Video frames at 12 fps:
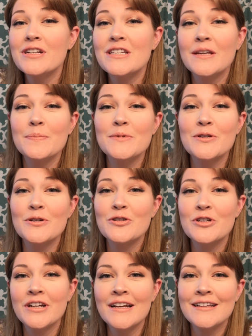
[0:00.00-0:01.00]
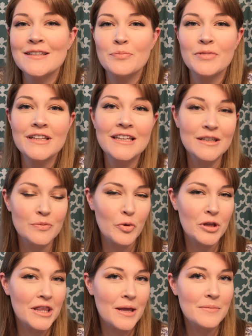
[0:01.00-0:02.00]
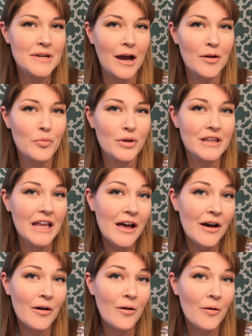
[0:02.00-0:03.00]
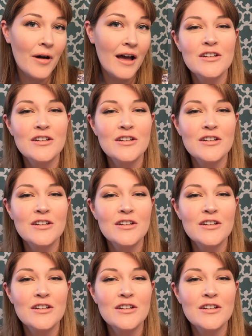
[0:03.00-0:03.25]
tips or tricks, please put them down below.